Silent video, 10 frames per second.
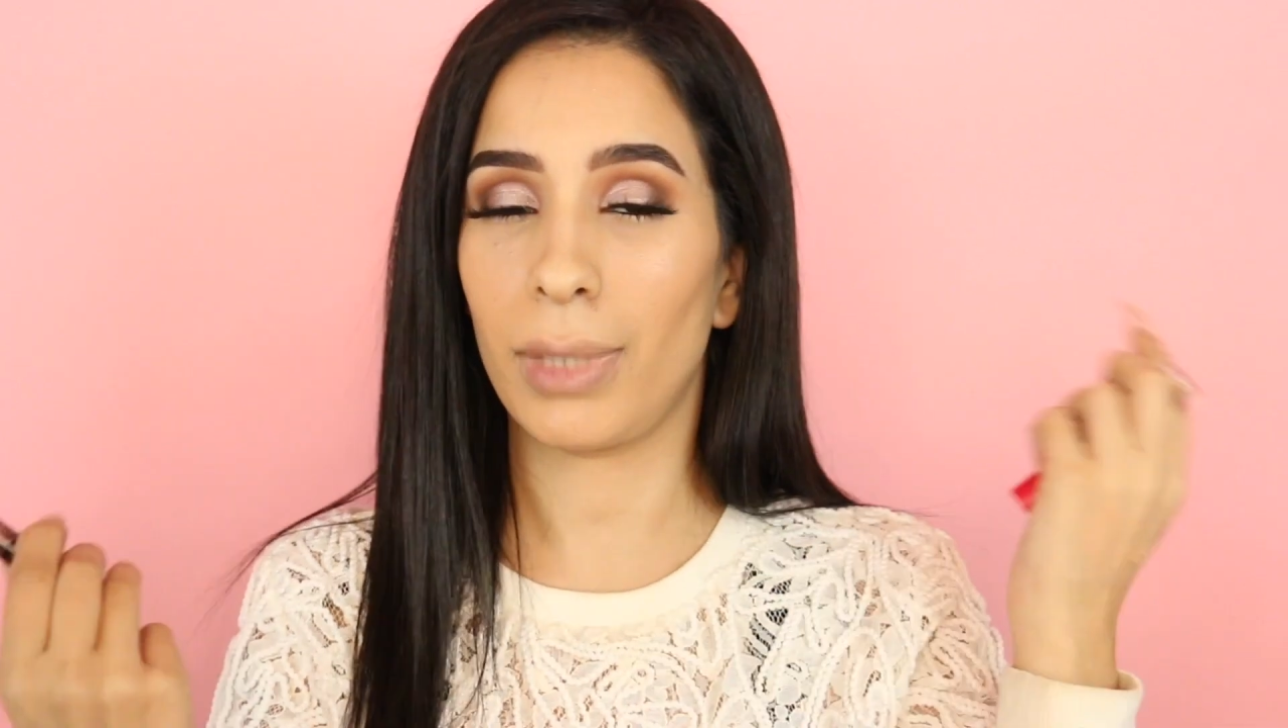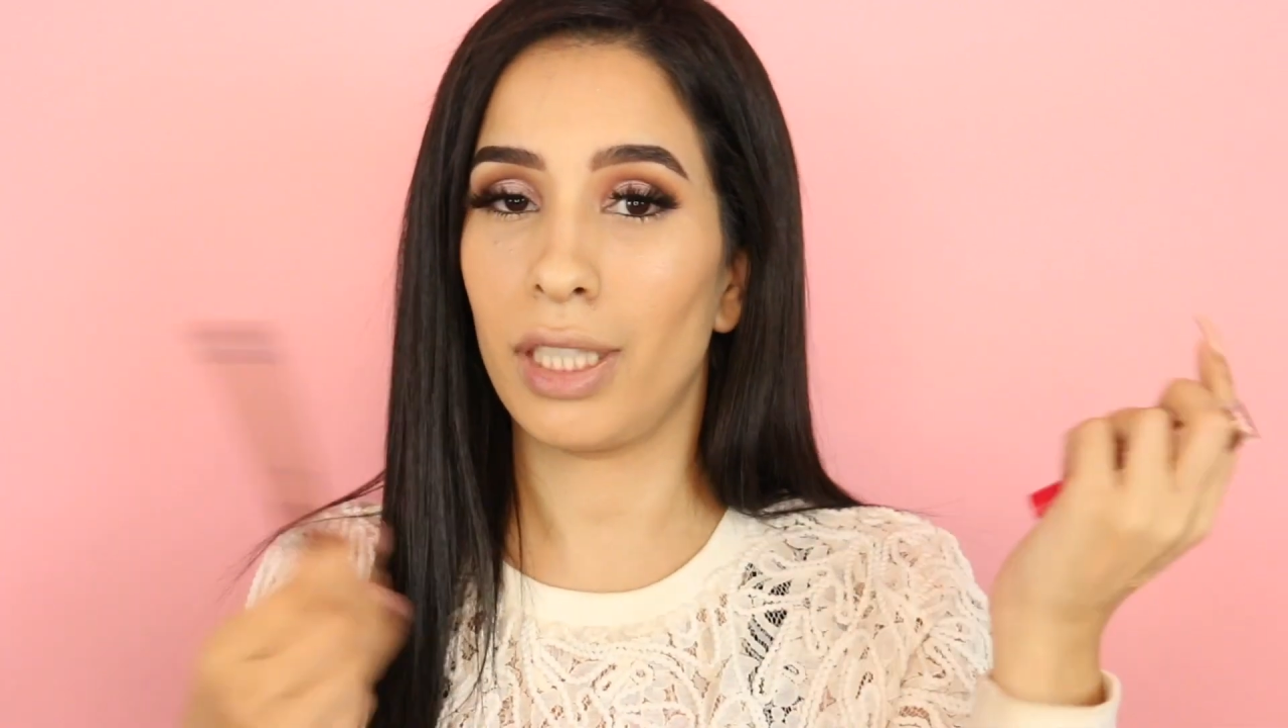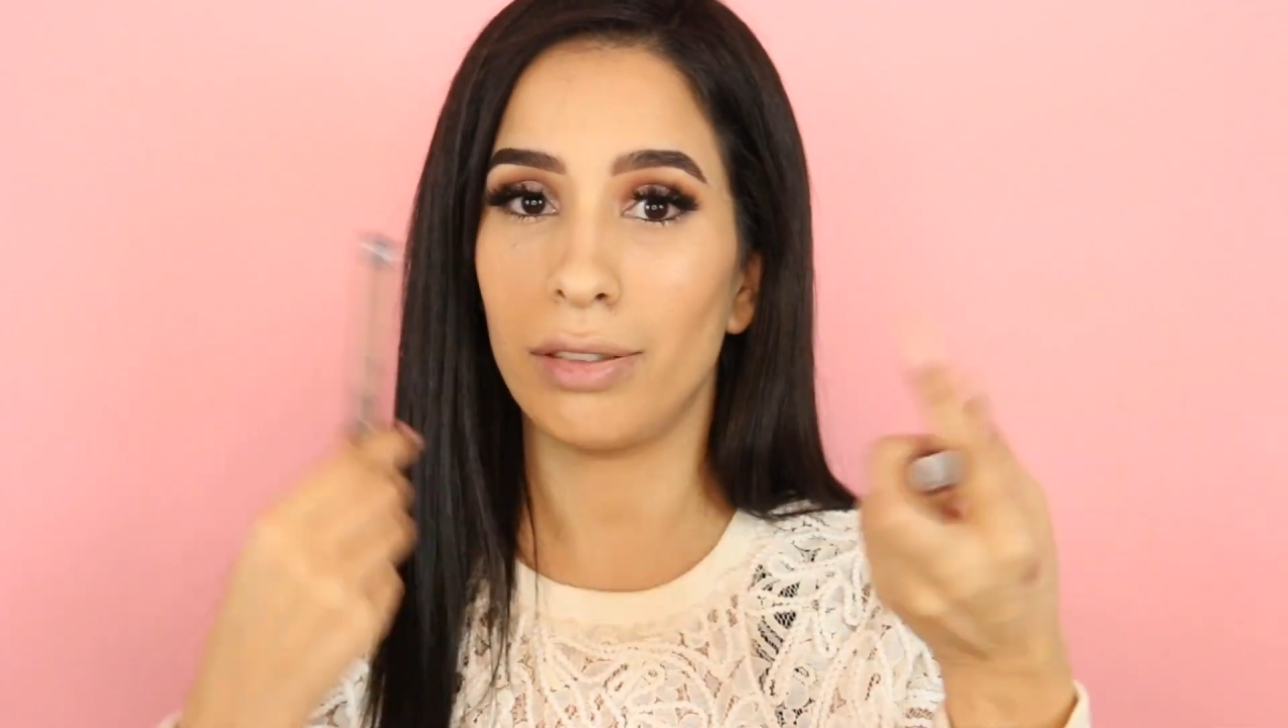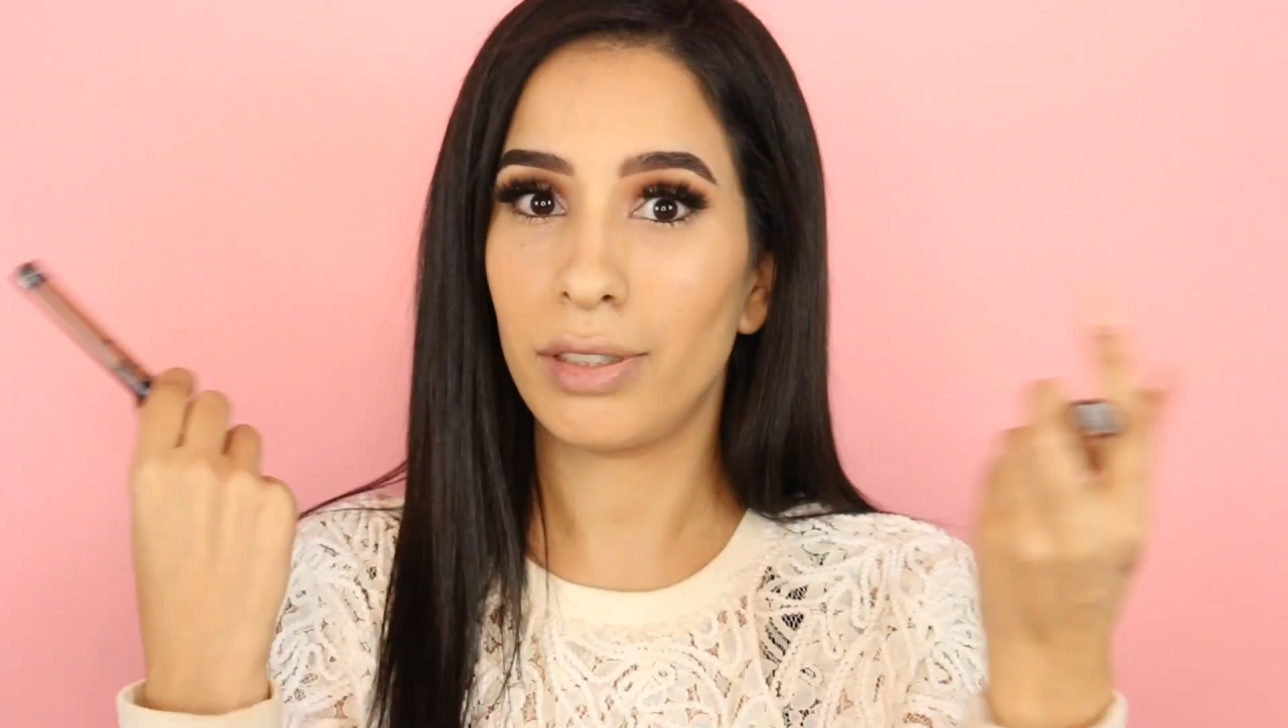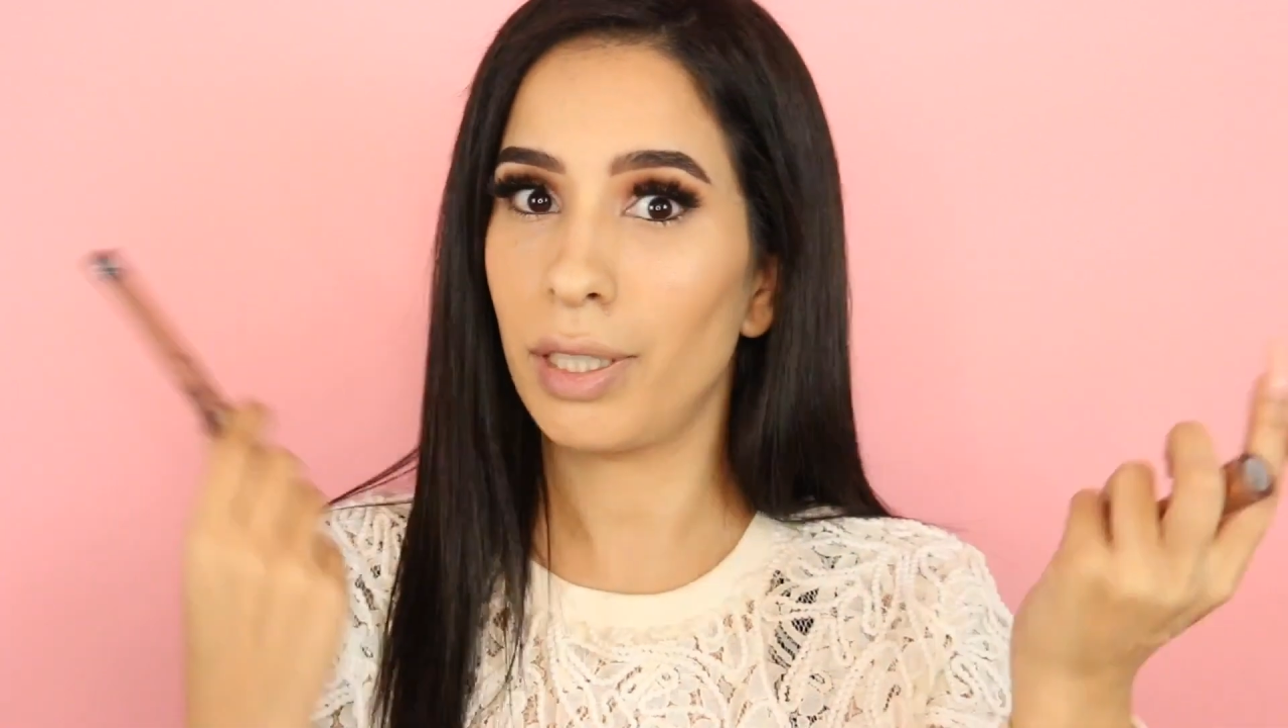
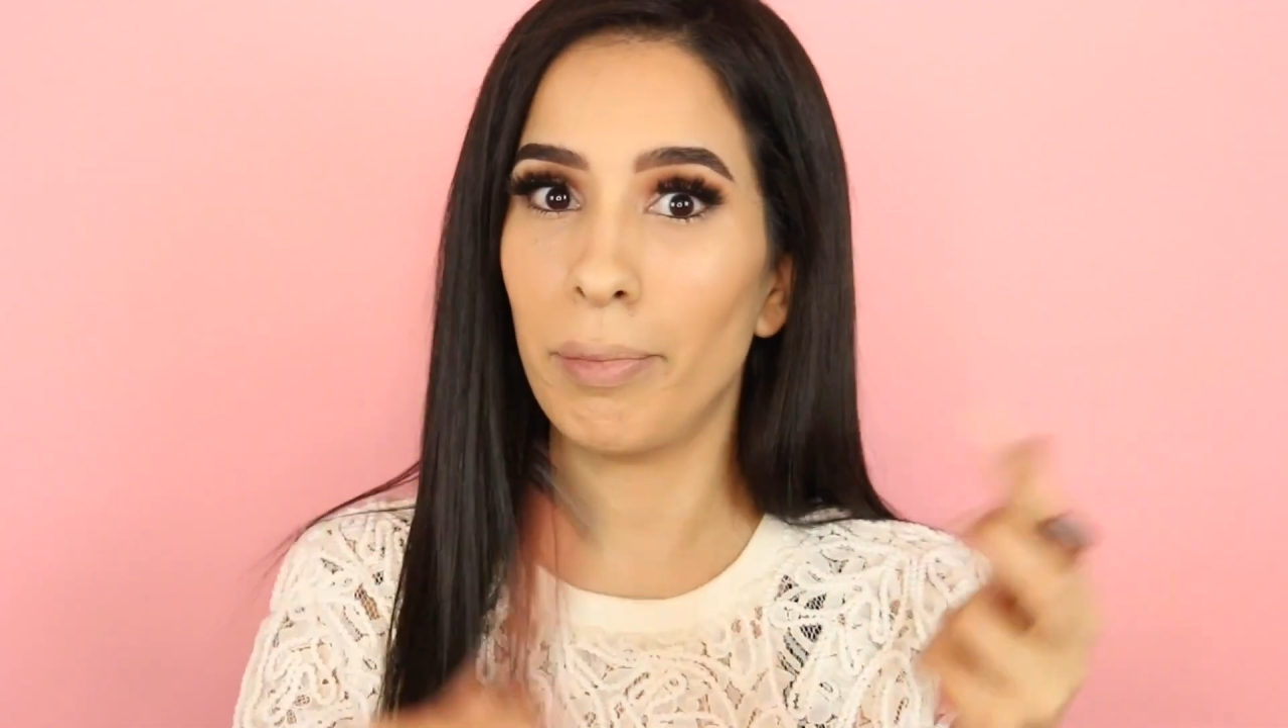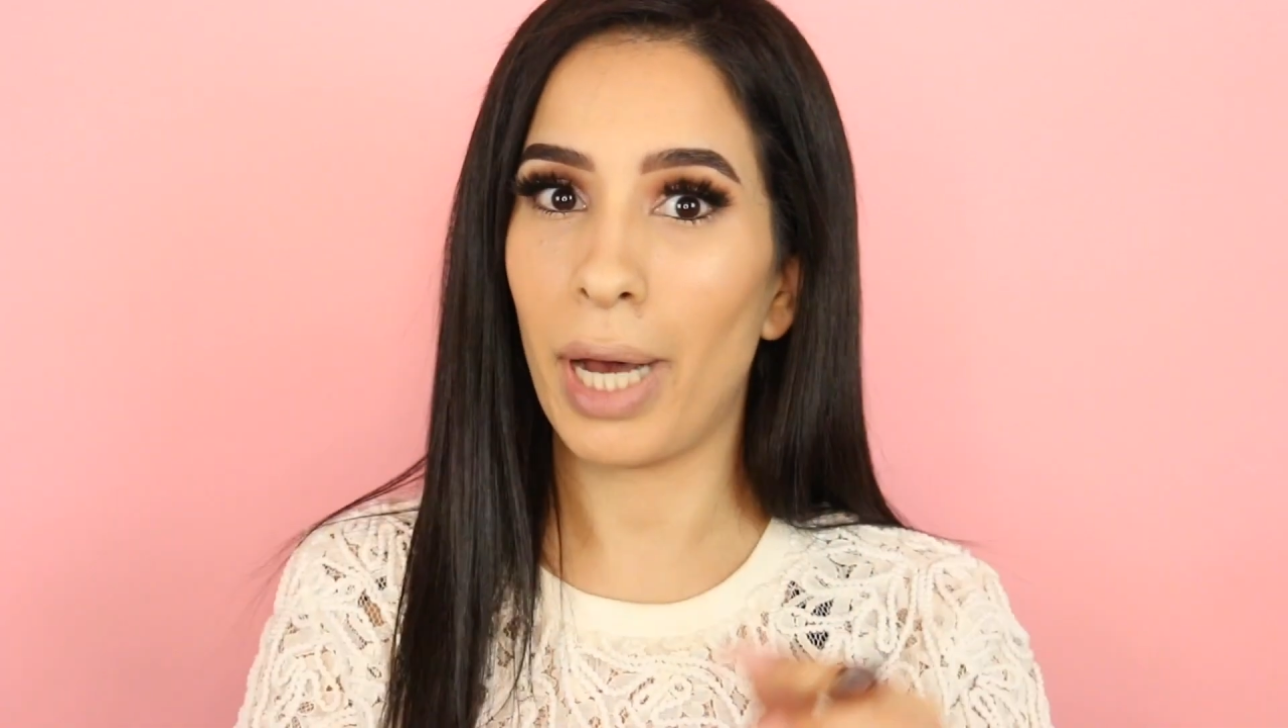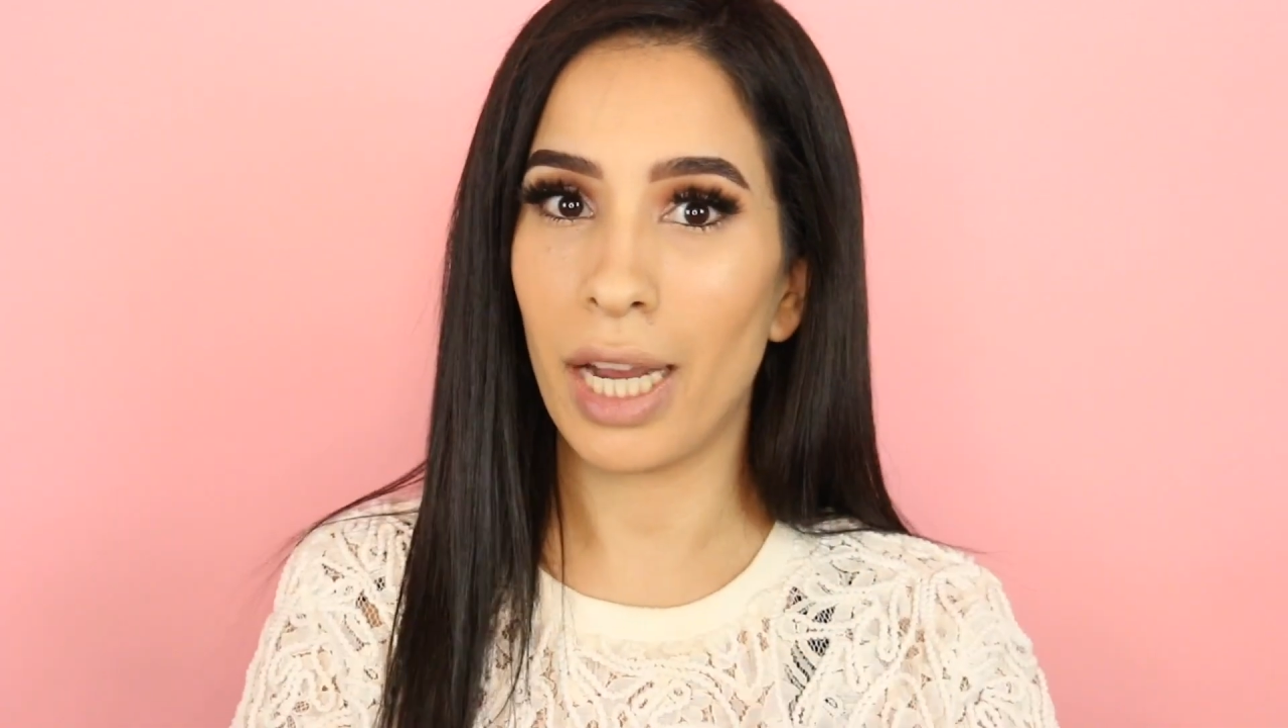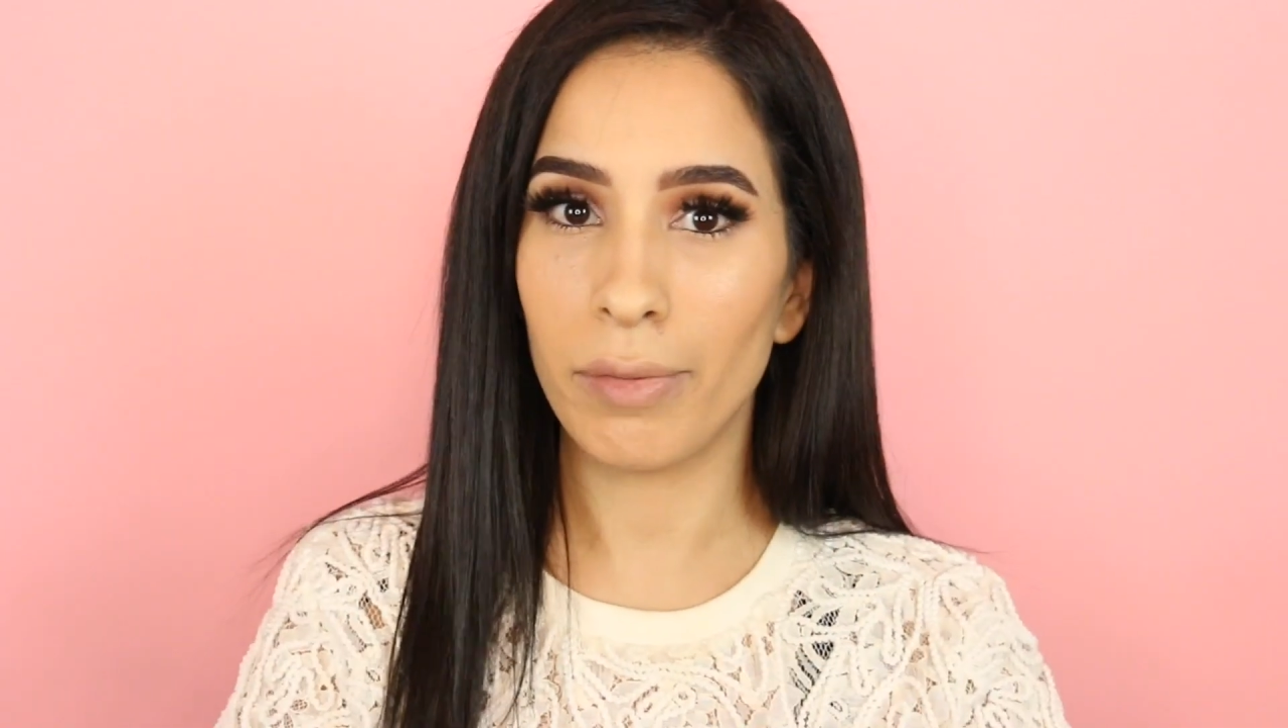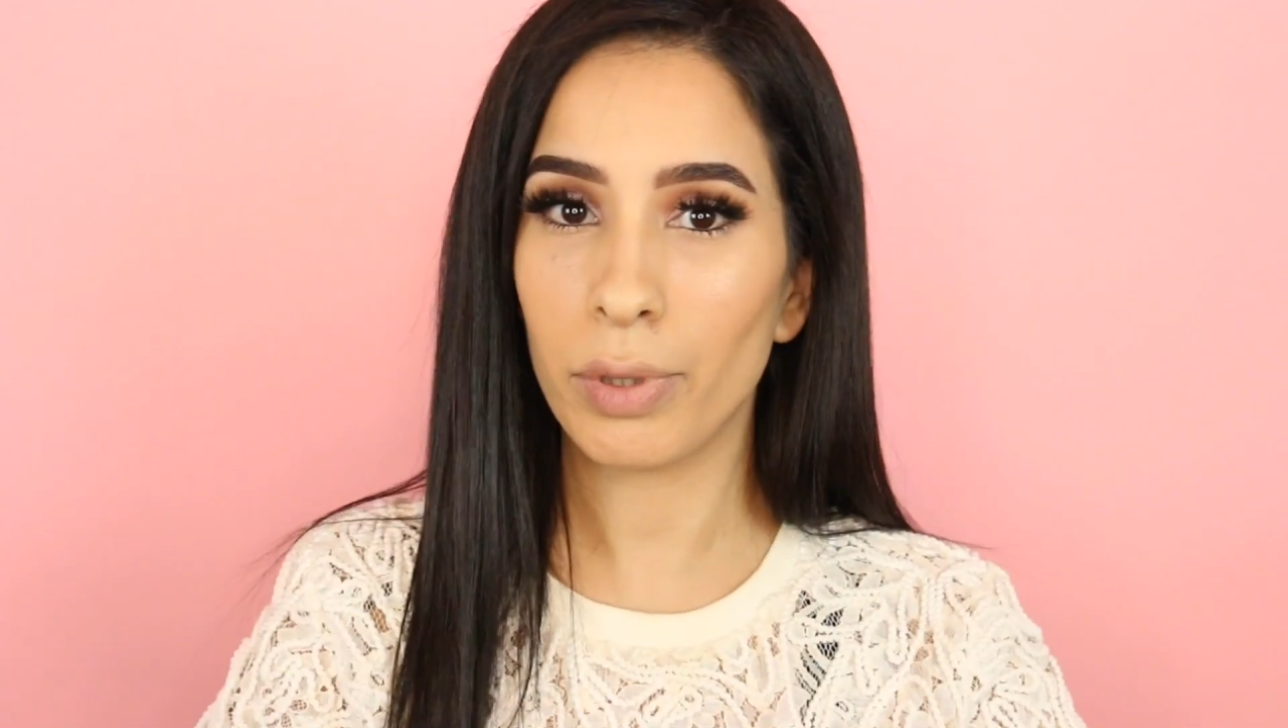Uh,
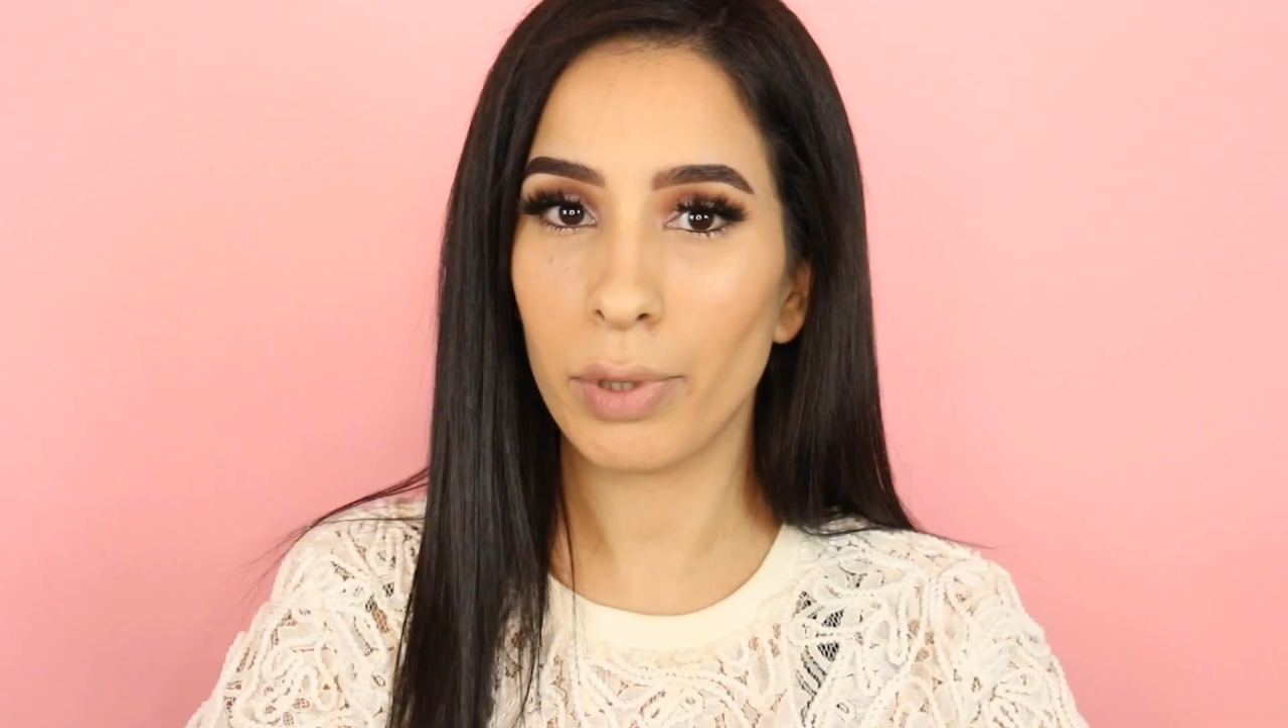combine